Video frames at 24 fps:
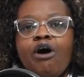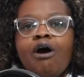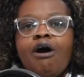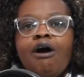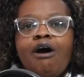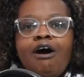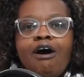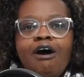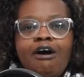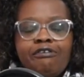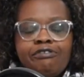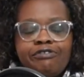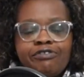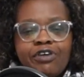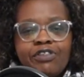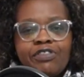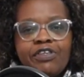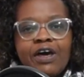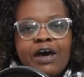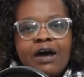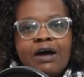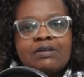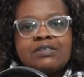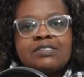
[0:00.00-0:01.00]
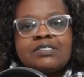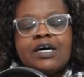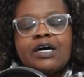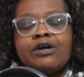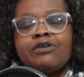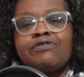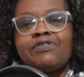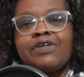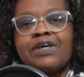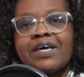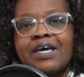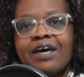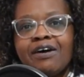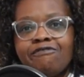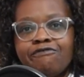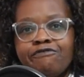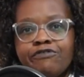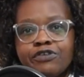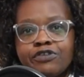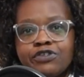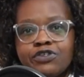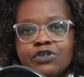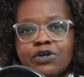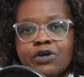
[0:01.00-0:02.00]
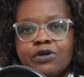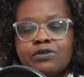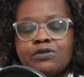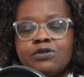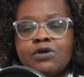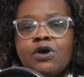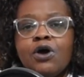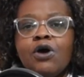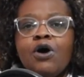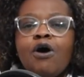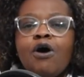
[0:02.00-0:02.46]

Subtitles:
after they're outside of their comfort zone,